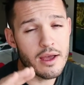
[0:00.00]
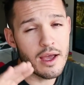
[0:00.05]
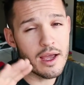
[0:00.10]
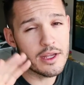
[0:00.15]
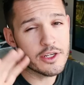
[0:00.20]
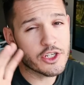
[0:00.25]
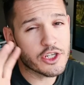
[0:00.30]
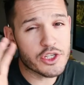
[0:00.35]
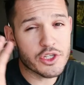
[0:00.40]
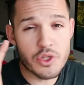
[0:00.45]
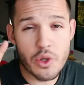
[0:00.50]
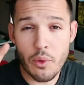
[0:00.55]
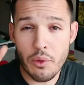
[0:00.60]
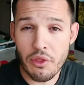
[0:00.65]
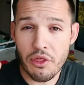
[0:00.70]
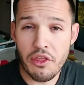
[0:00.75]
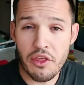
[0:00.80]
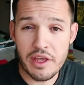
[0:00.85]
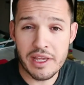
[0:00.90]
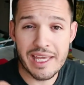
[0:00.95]
I just
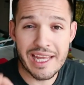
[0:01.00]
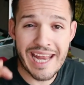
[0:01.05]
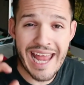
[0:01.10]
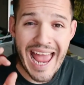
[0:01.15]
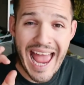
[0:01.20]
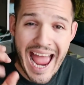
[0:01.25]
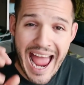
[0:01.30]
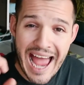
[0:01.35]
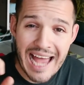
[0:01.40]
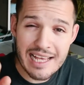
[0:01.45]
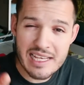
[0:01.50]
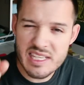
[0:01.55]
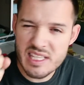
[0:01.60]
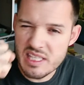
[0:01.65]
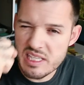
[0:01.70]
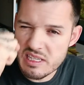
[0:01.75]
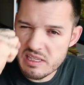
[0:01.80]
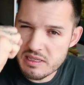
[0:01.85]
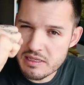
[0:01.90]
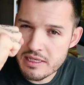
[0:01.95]
don't think it
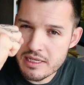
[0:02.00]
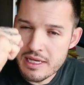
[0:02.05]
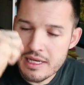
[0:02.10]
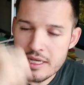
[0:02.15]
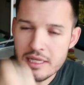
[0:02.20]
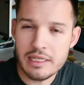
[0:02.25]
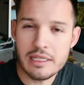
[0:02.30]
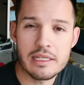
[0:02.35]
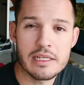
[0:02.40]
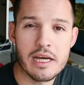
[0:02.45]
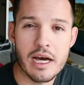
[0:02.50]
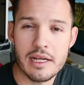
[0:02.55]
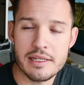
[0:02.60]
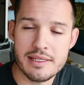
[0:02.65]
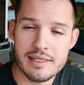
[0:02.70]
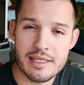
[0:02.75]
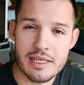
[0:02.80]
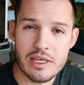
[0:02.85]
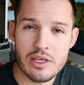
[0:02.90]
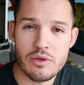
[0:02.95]
has the
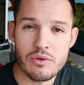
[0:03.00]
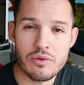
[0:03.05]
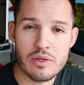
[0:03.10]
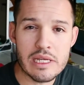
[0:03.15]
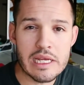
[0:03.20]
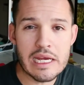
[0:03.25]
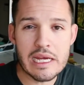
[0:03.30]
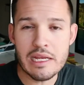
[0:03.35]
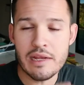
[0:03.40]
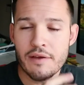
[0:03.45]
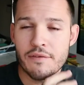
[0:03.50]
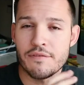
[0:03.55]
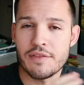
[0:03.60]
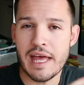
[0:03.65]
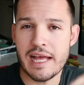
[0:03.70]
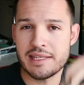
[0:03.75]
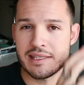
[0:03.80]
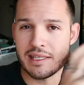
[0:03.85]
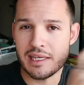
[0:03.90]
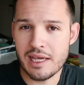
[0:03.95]
guts that you need if
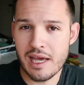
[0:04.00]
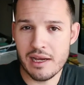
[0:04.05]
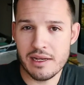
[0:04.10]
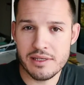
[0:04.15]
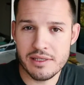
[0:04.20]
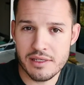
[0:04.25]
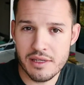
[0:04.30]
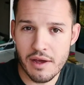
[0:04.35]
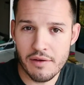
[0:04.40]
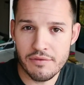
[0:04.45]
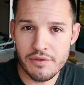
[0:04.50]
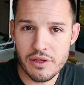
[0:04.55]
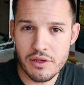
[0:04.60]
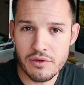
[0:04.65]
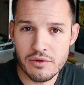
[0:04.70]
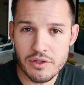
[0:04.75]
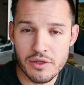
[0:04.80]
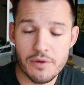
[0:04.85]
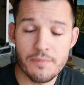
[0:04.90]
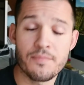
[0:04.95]
that's the kind of stuff that
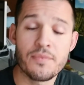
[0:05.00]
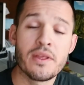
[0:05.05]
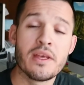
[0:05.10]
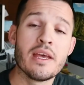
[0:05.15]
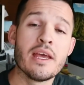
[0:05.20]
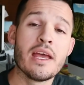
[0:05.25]
you do.